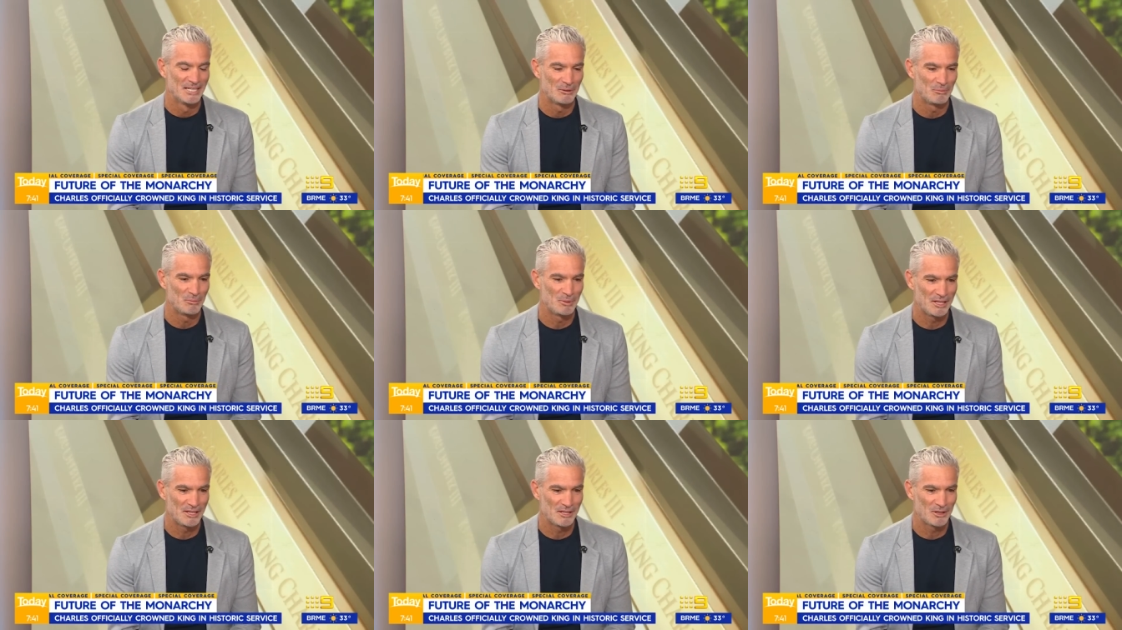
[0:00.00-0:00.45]

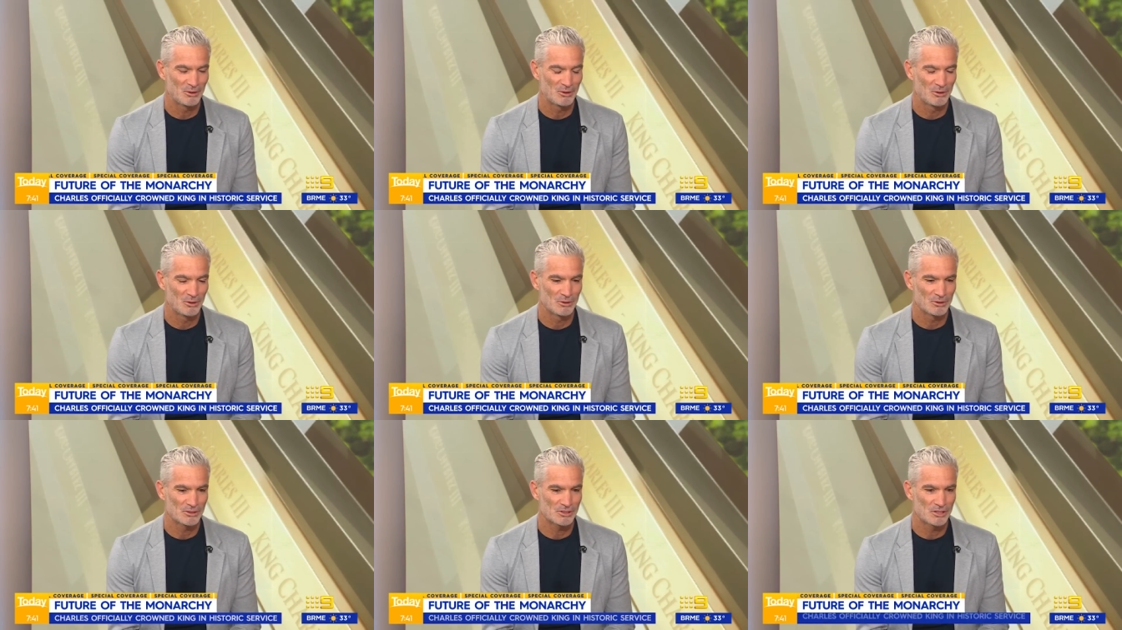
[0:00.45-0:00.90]

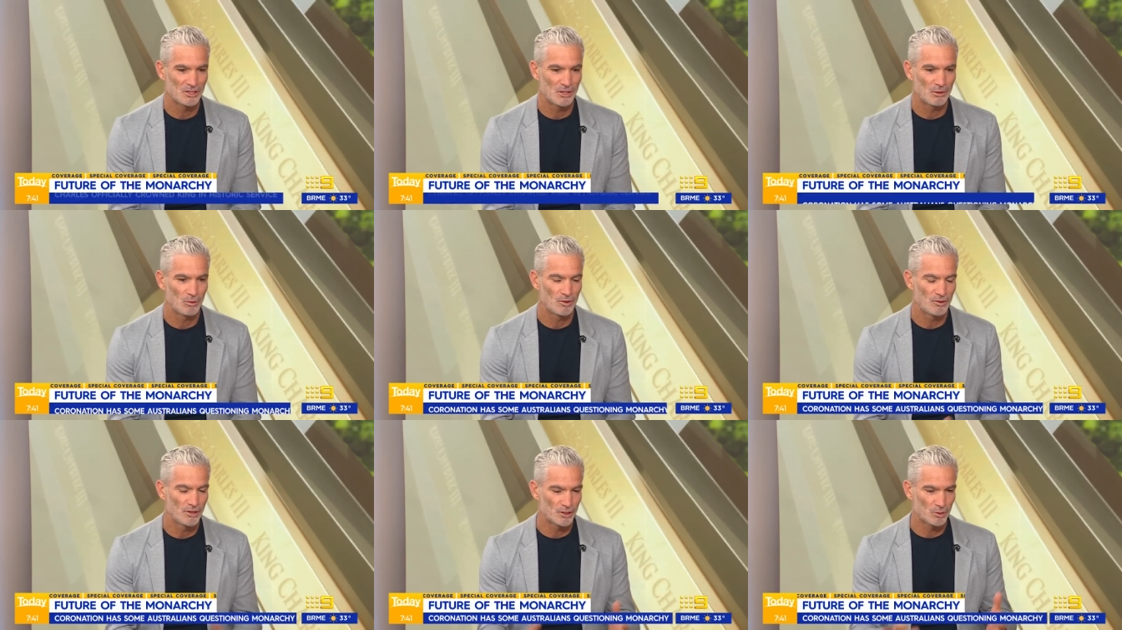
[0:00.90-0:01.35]
because, you
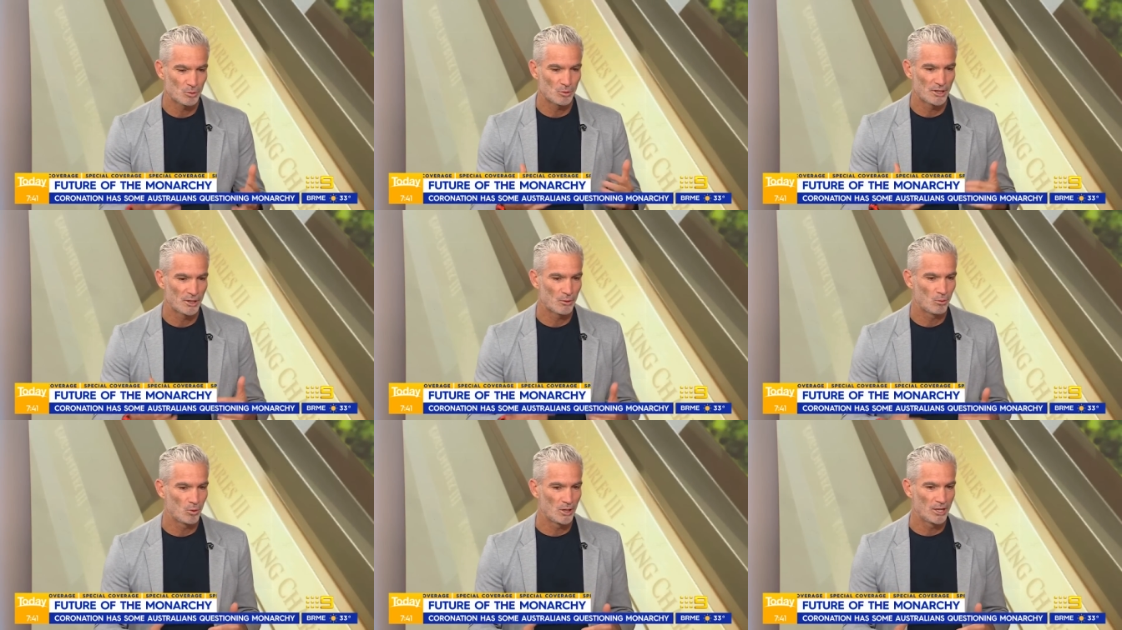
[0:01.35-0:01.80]
know, this
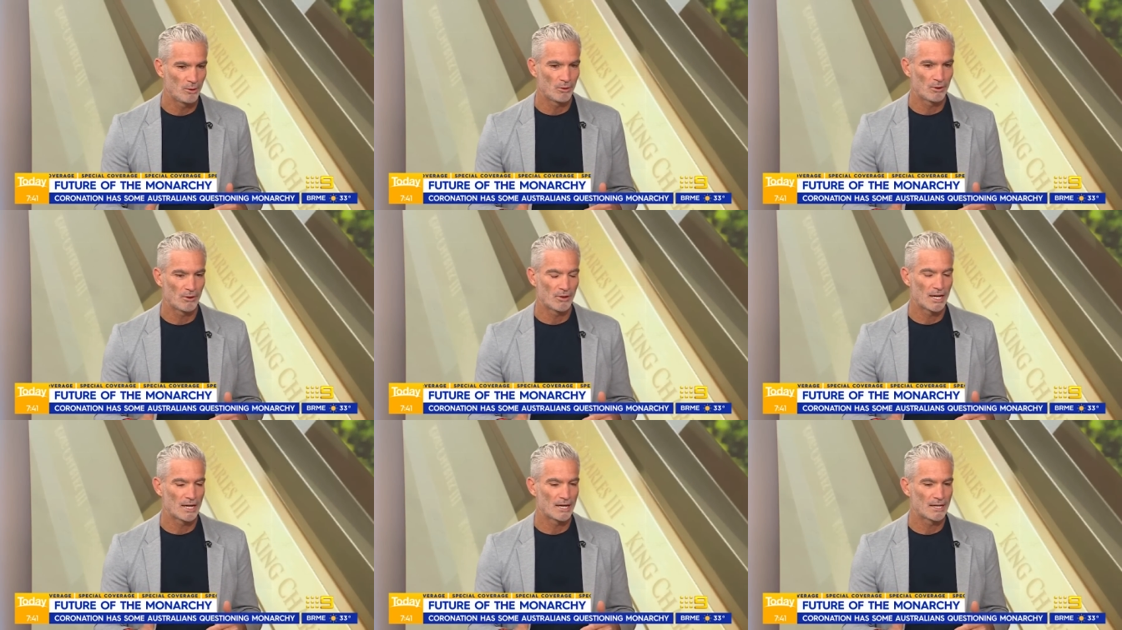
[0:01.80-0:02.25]
week we
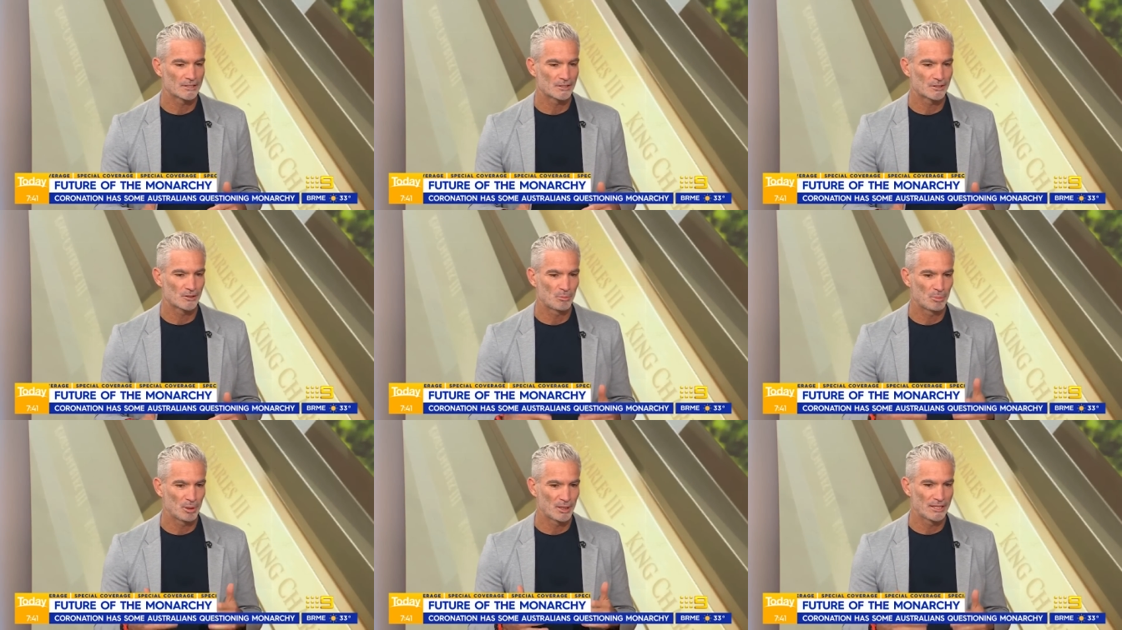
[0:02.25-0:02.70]
were asked
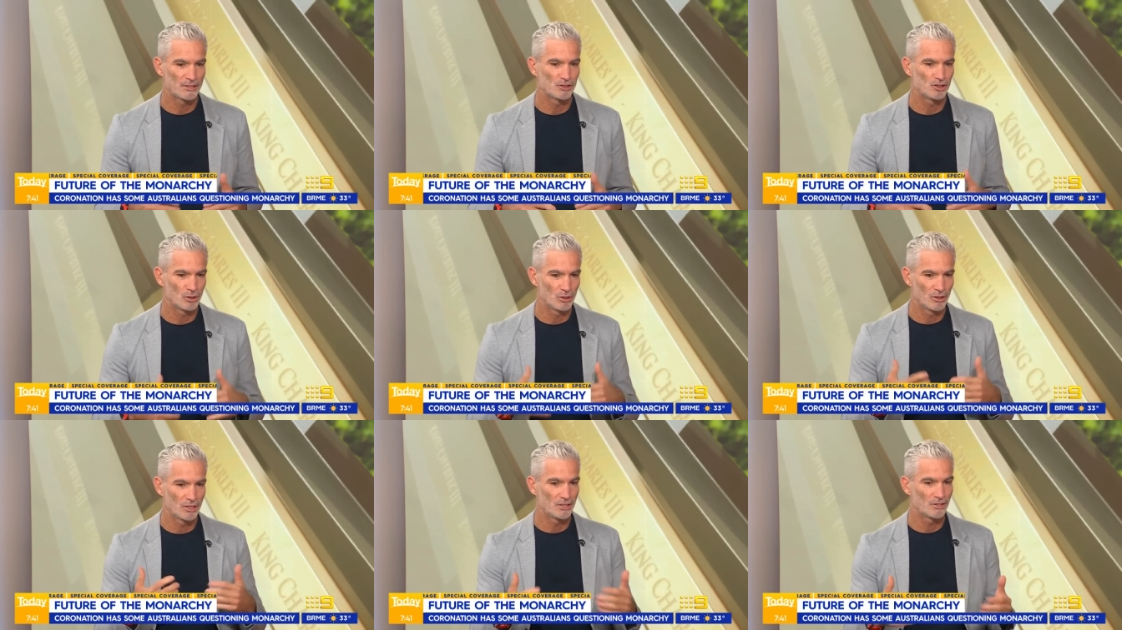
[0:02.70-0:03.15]
to pledge
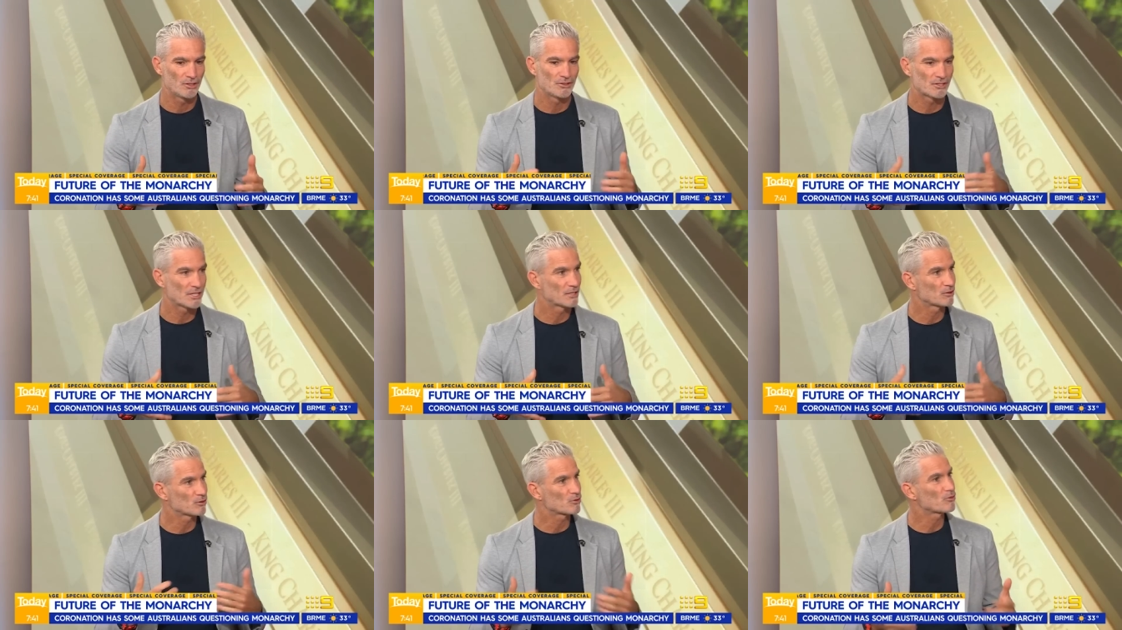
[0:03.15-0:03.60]

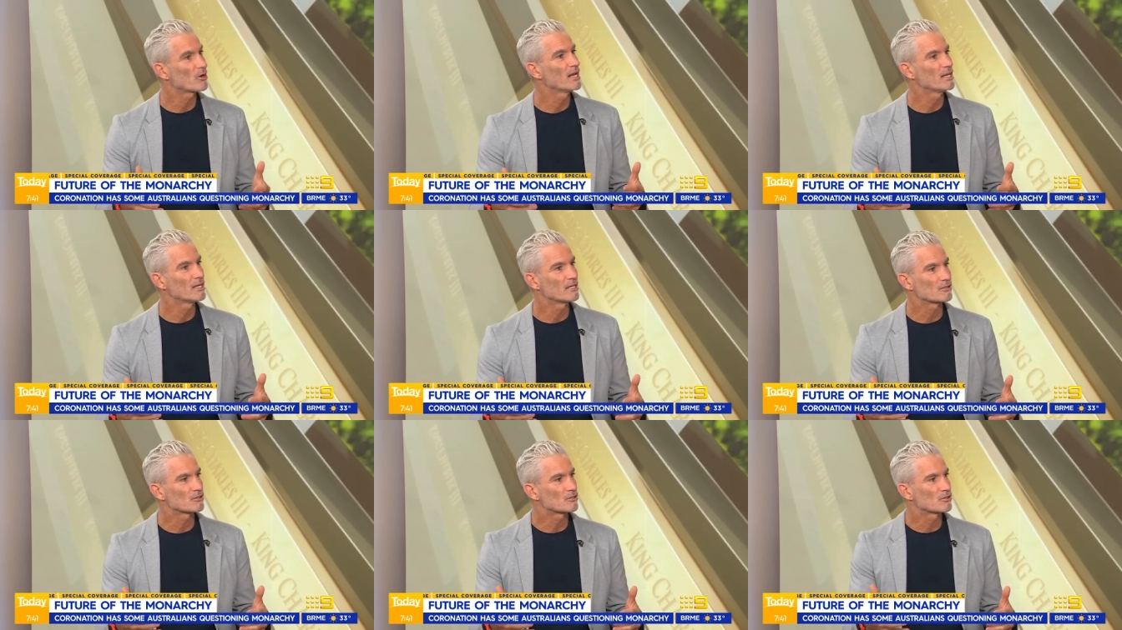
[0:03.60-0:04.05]
allegiance as
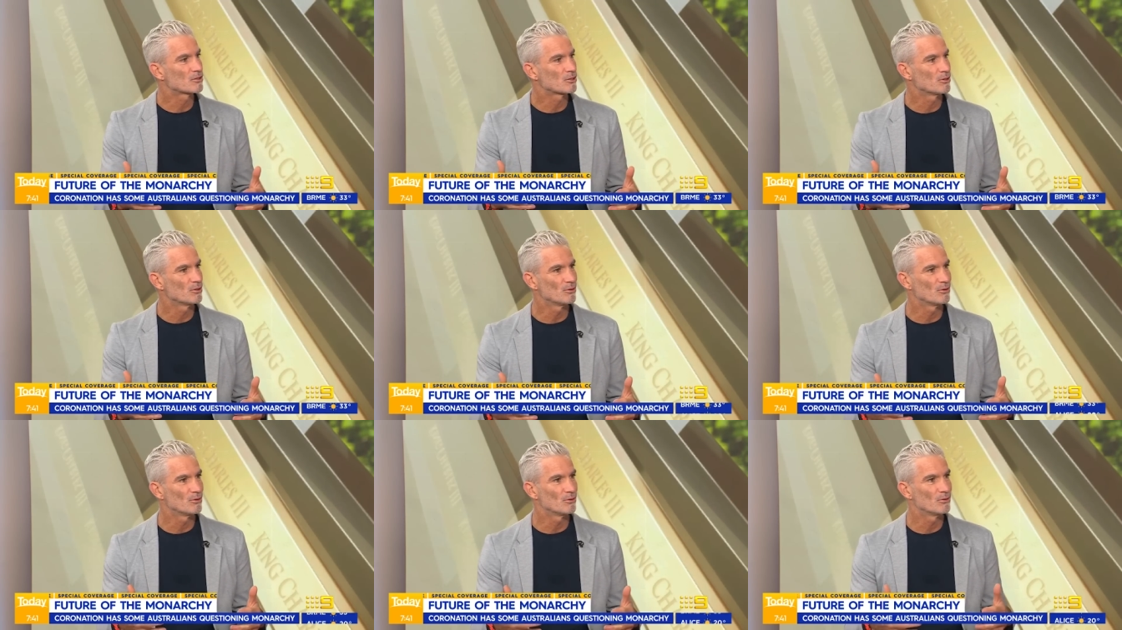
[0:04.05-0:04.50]
Australians yes.
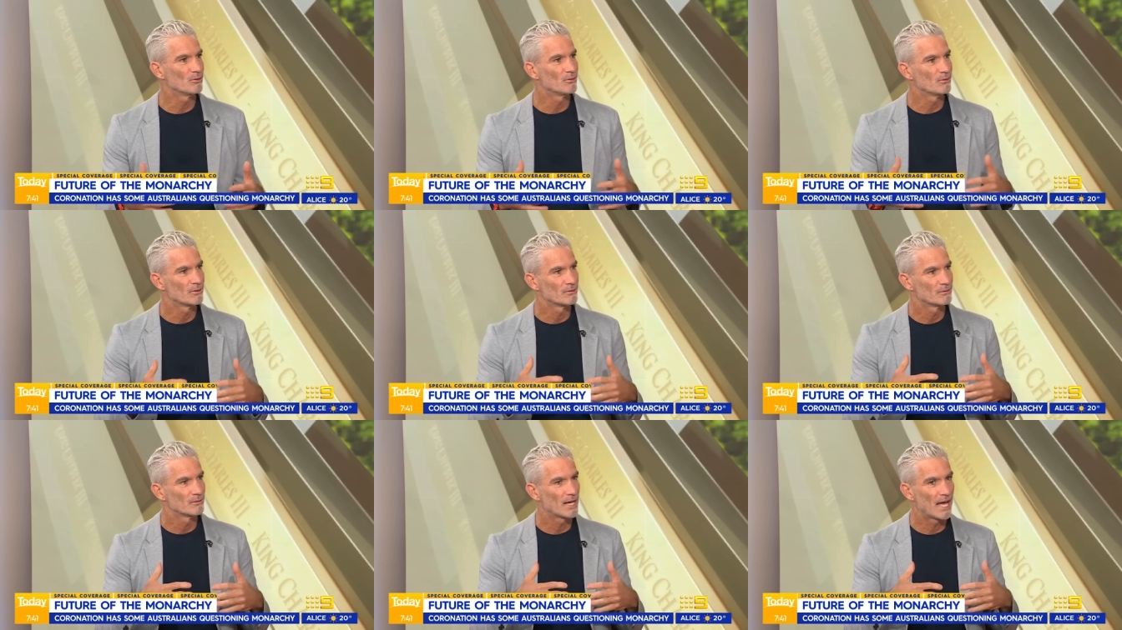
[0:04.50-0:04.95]
to
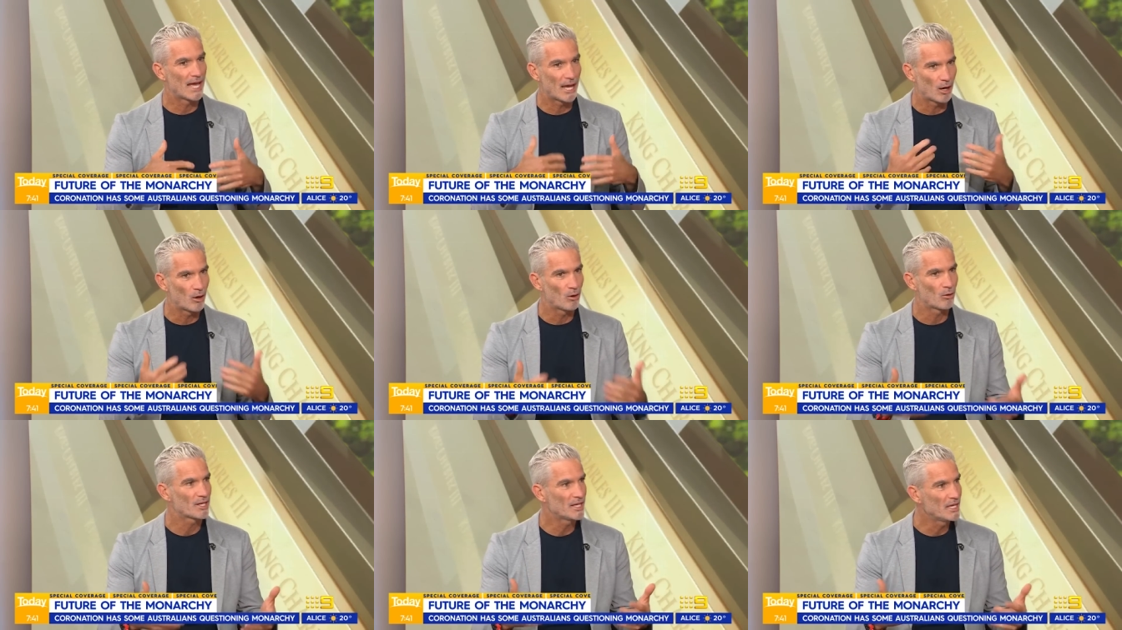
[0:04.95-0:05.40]

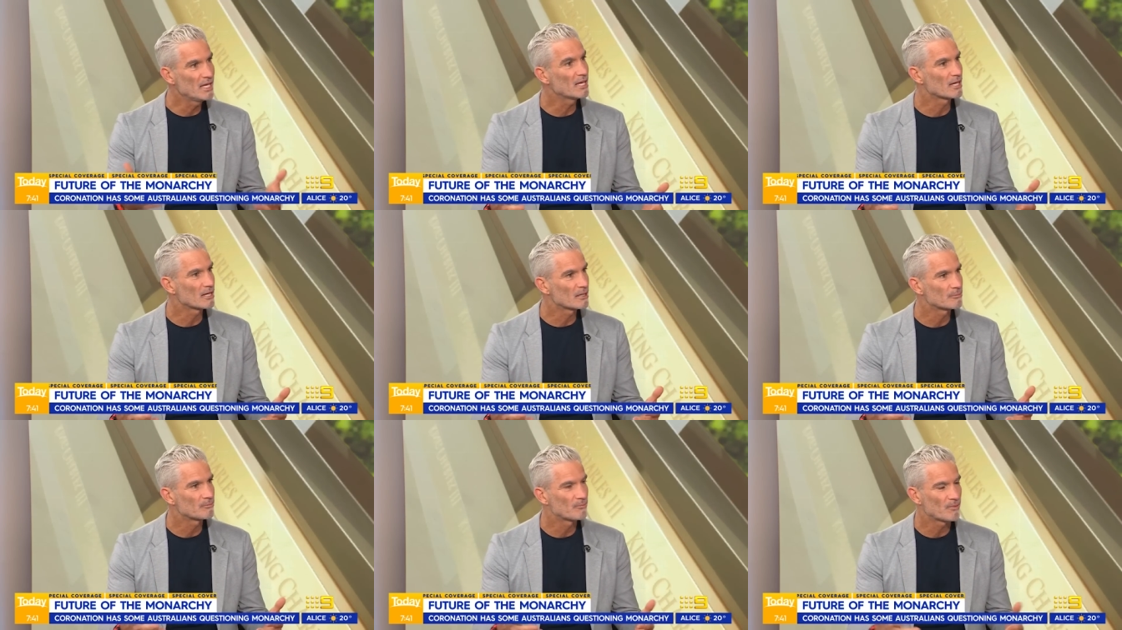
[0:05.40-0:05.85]
our
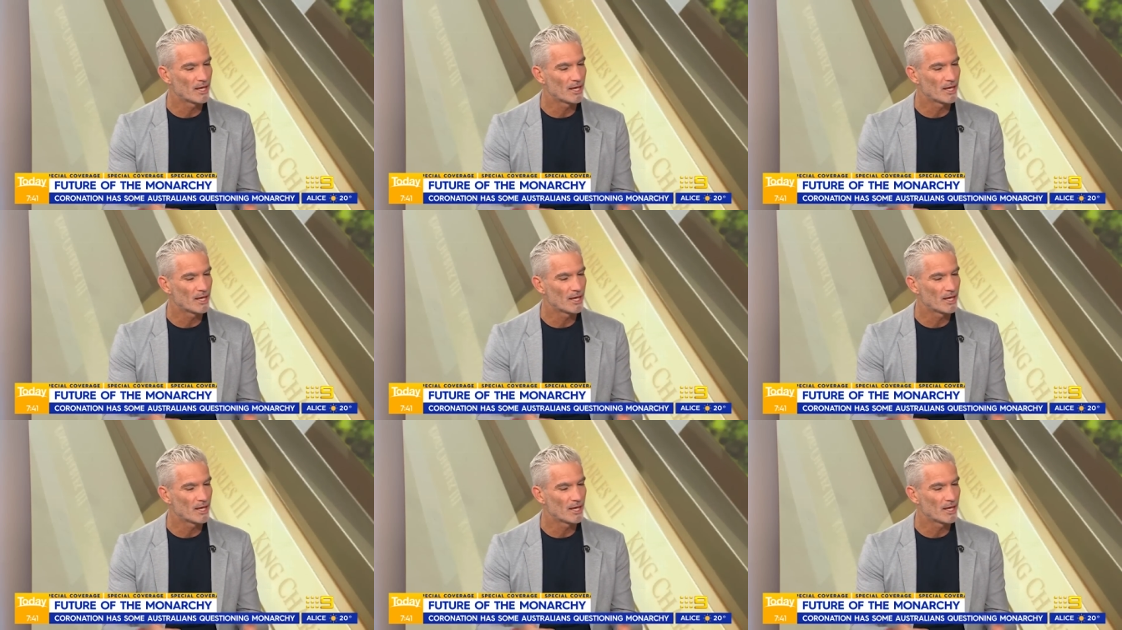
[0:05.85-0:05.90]
King.